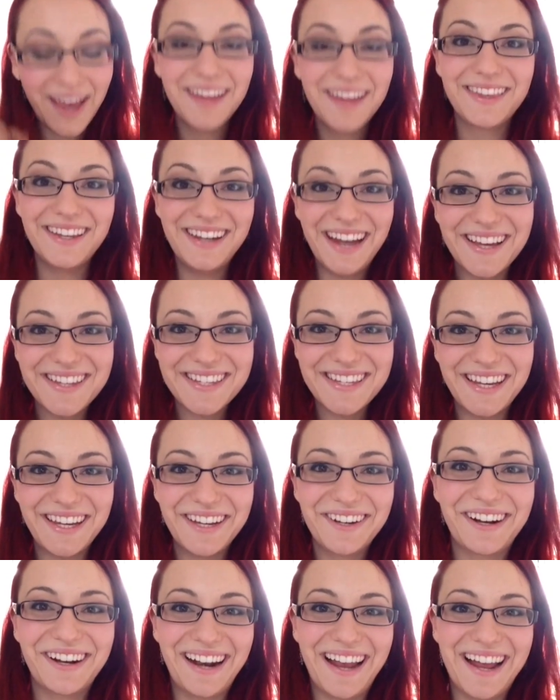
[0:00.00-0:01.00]
The next thing
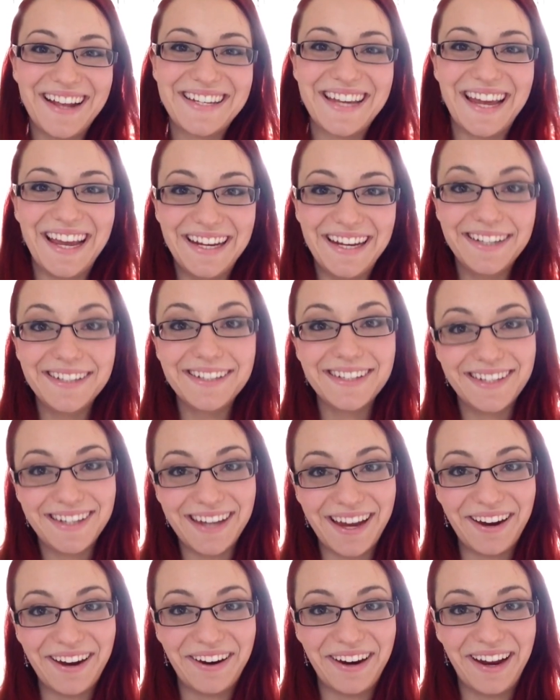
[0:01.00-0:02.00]
you're not allowed to eat is
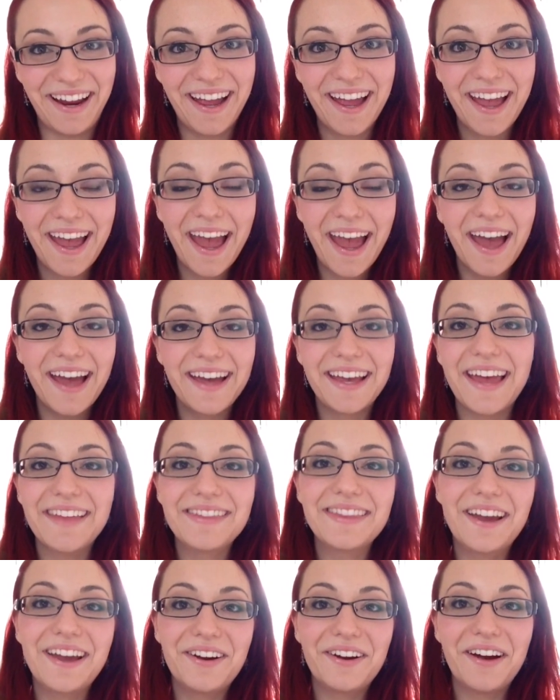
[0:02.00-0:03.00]
dairy.
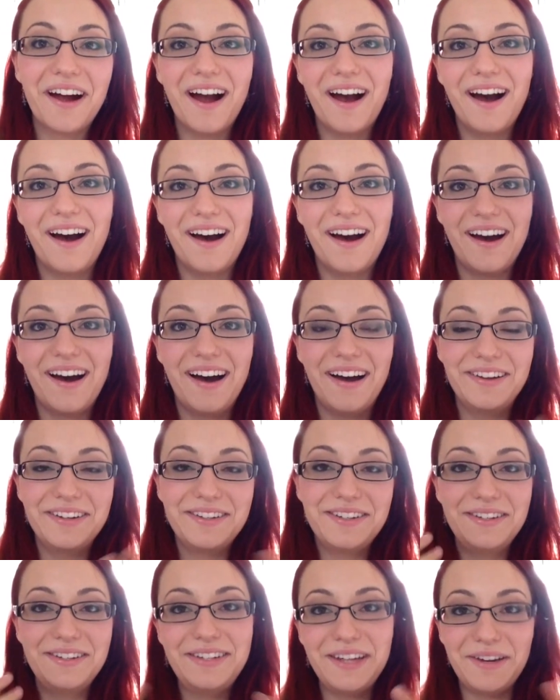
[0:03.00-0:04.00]
Again, there are
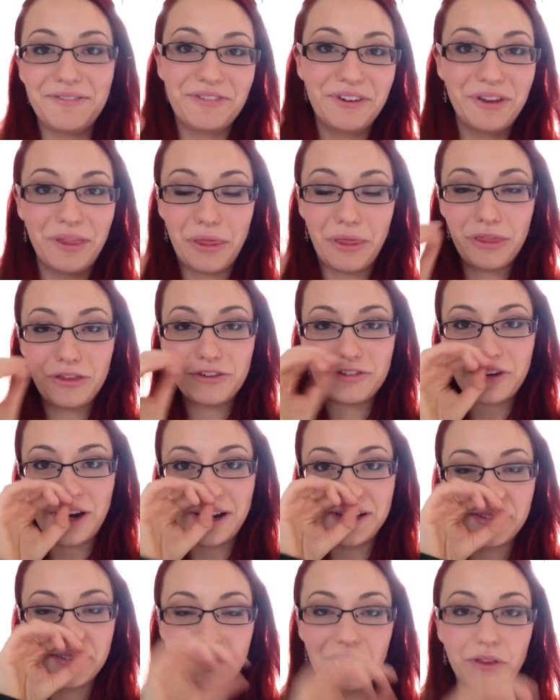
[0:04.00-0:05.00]
different
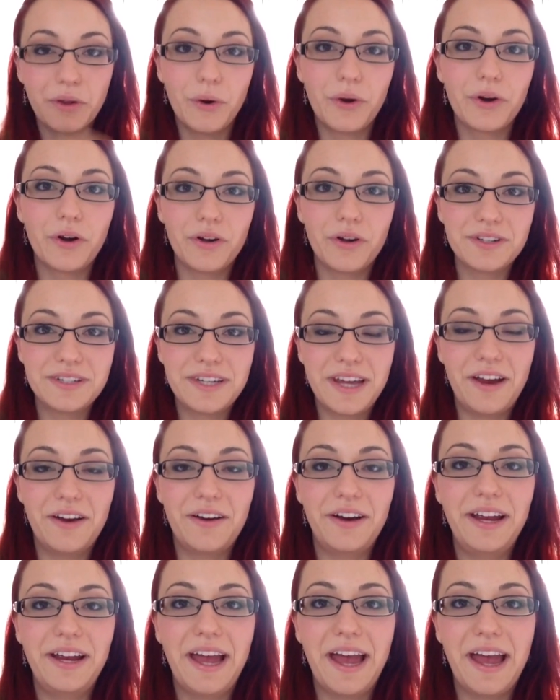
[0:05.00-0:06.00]
strains of thought on
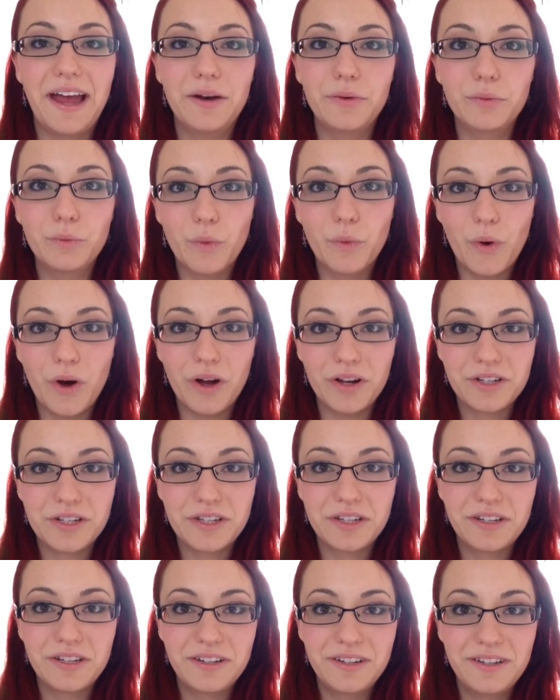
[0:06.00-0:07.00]
dairy and
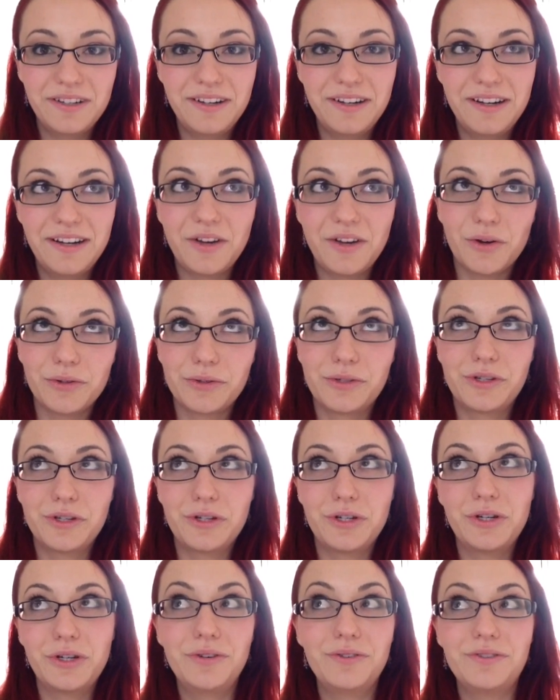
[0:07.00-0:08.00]
what
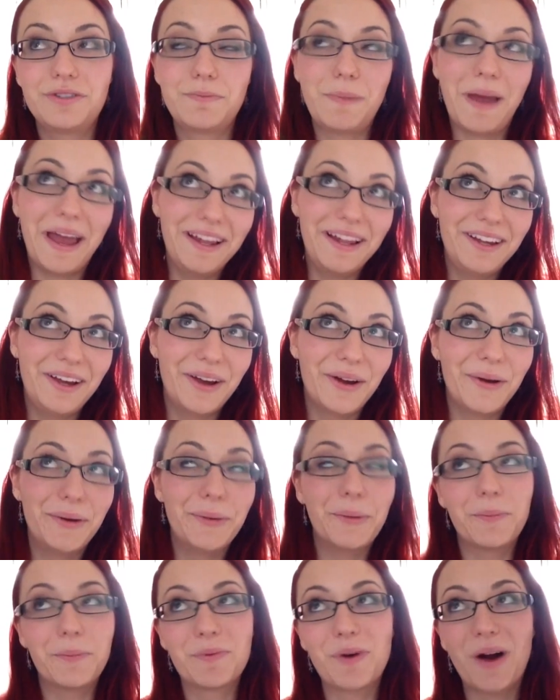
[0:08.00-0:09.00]
constitutes
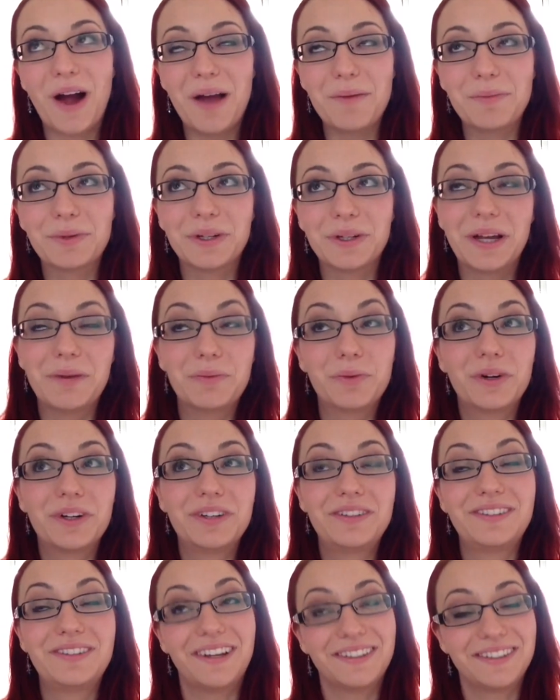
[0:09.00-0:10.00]
paleo or primal and
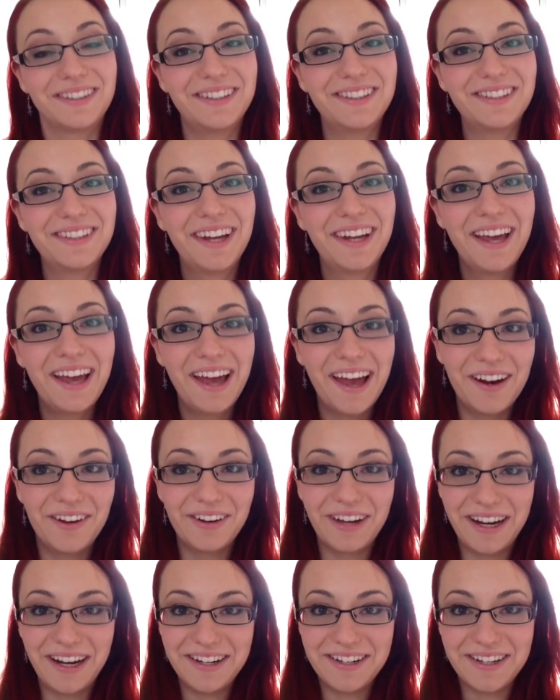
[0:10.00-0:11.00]
what doesn't, and
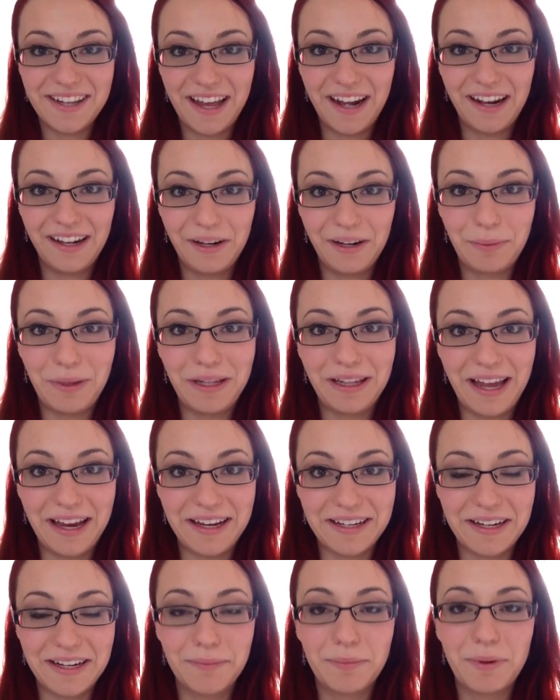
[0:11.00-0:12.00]
I'll get into that a little bit
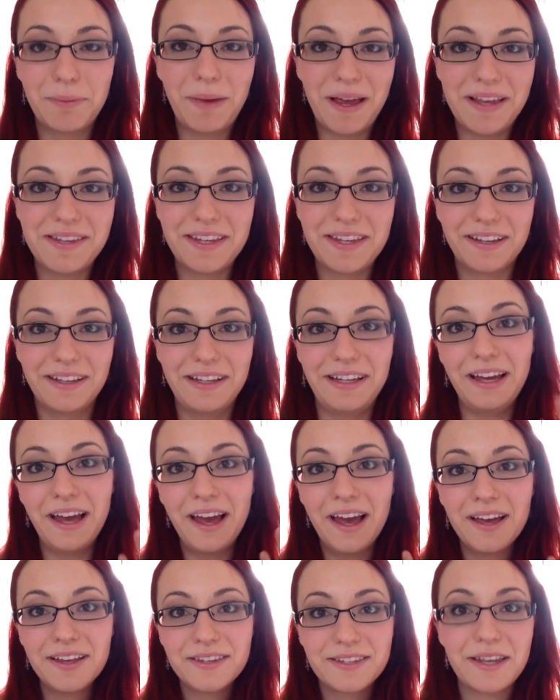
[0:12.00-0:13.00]
later. But basically,
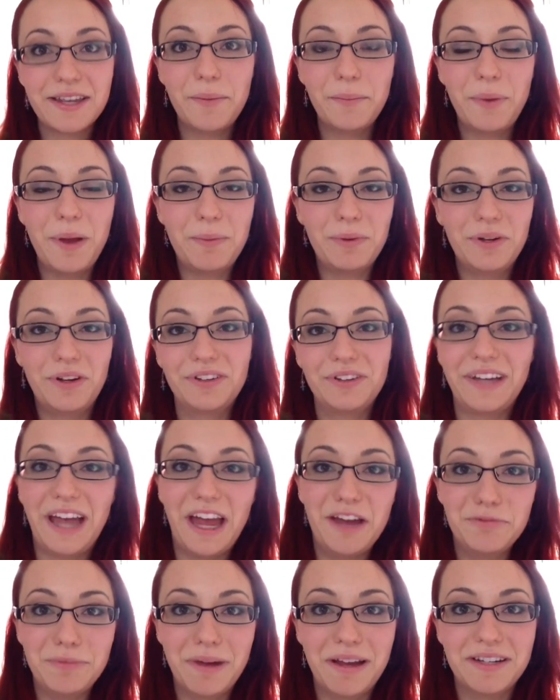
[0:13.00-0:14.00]
some people on
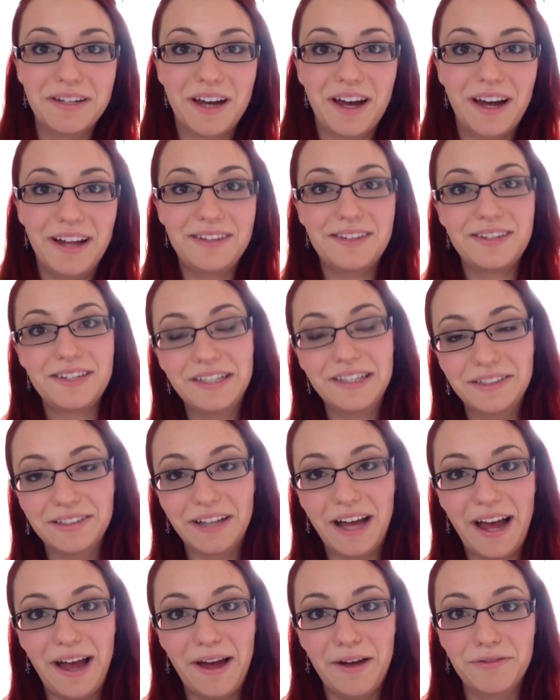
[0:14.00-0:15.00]
caveman diet still
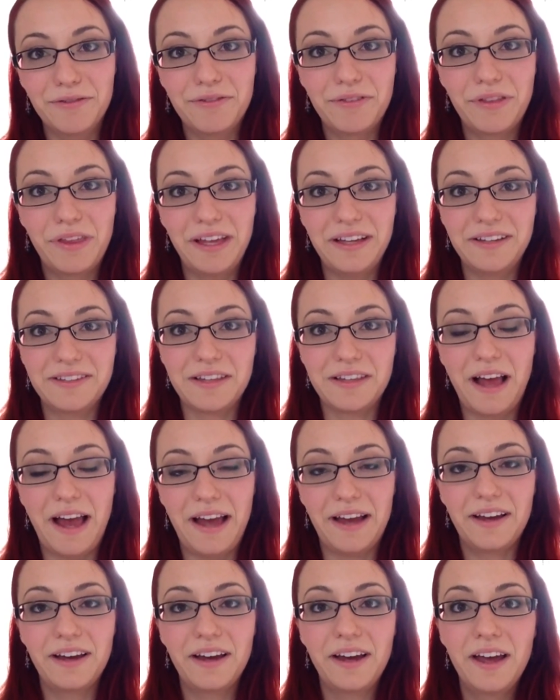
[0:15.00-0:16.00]
have things
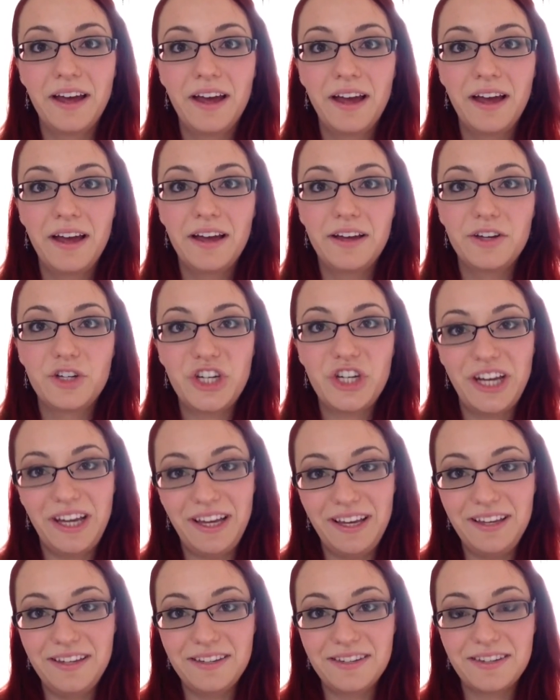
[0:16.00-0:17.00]
like
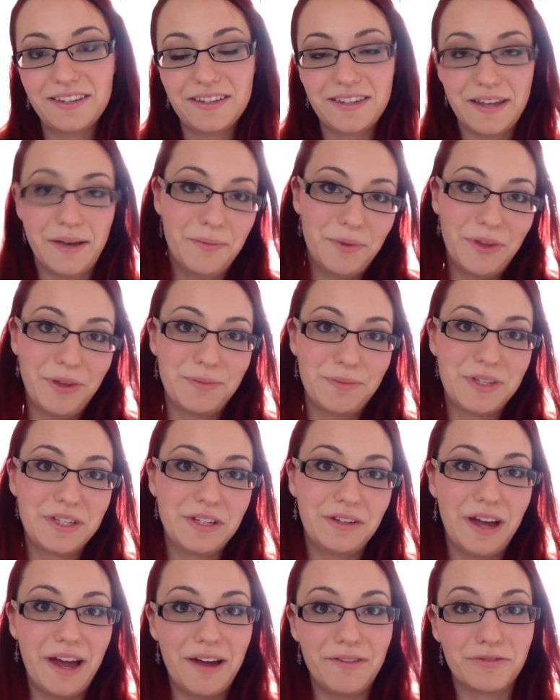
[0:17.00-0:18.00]
cheese, some of them
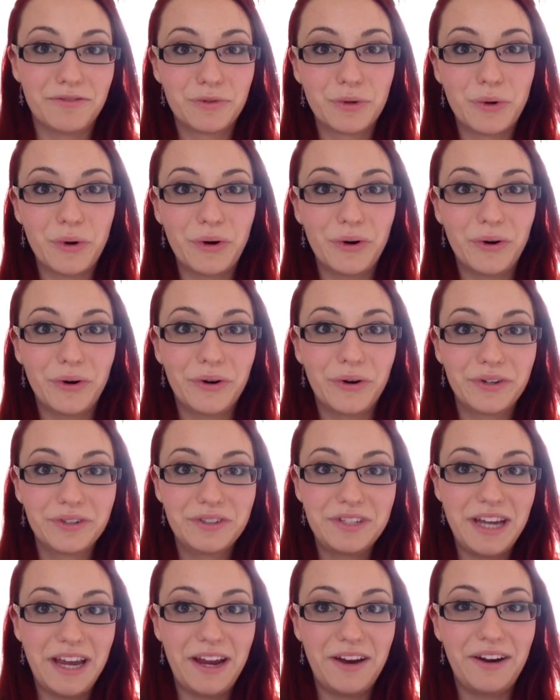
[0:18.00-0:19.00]
still have raw
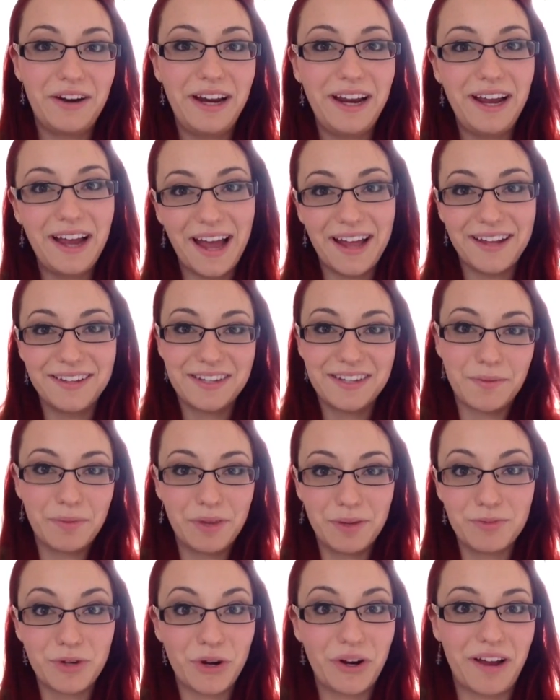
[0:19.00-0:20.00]
dairy, and some of
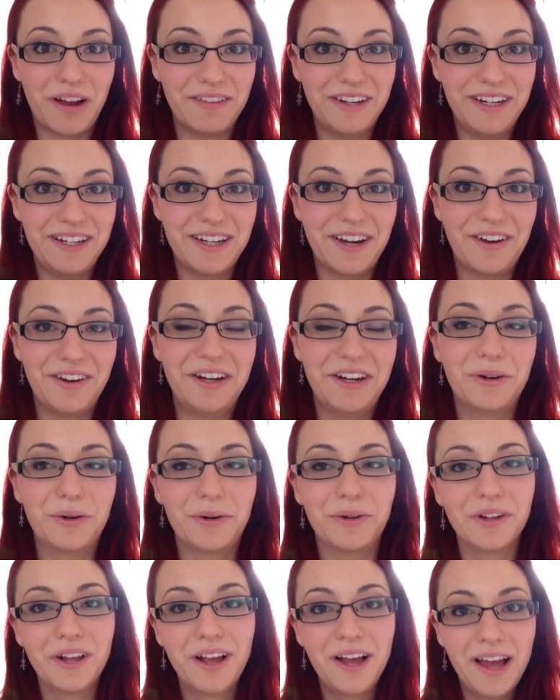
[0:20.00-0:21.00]
them don't have any dairy at
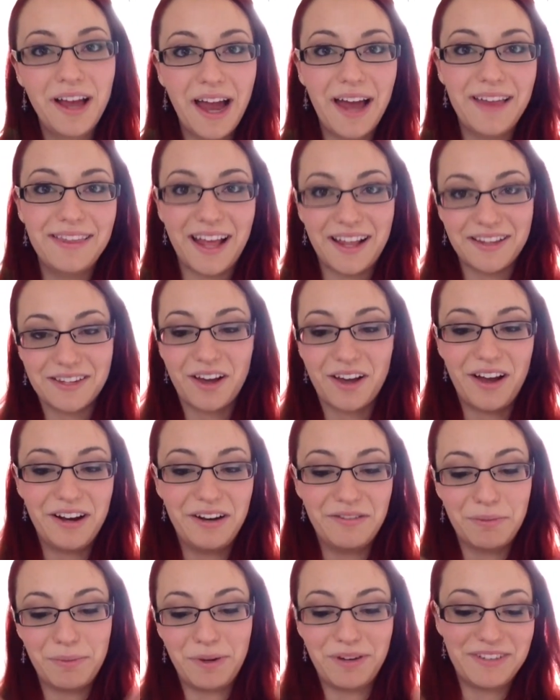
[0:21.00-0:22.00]
all. And that's kind
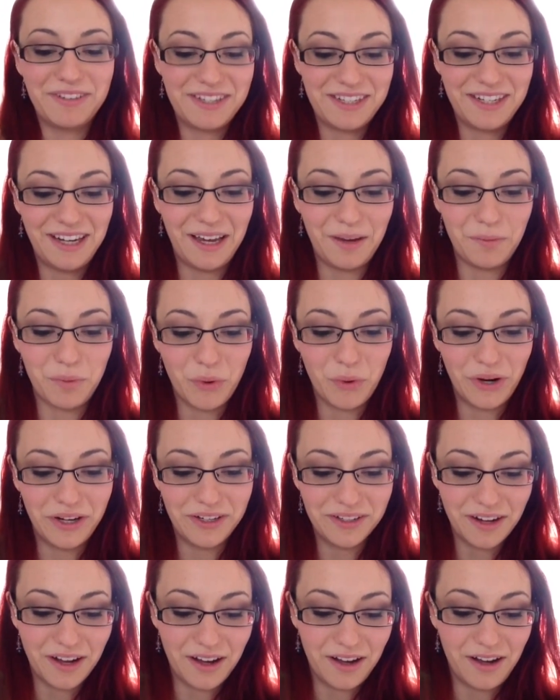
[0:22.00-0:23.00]
of a bit of a sticking point
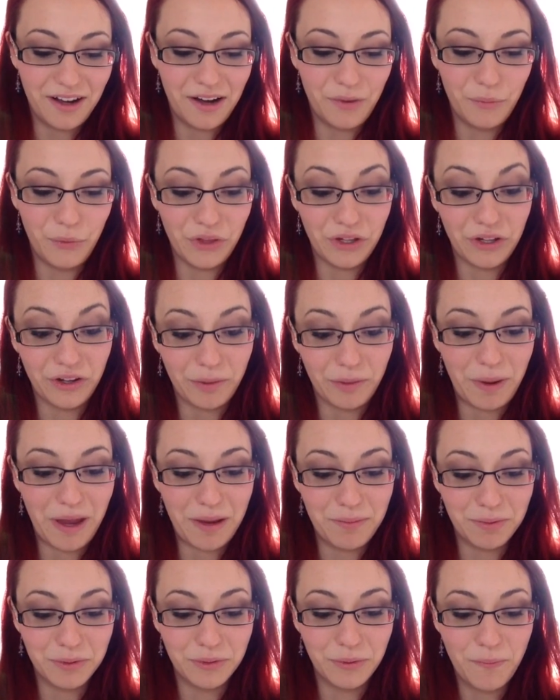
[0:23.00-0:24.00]
with a lot of
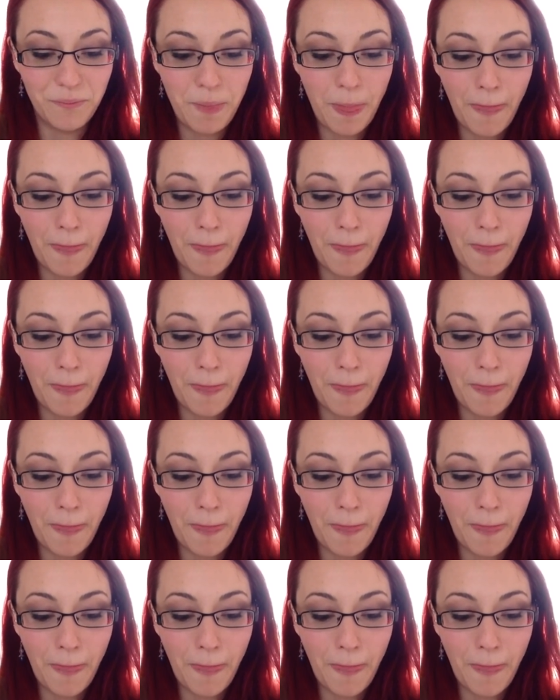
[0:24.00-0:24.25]
people.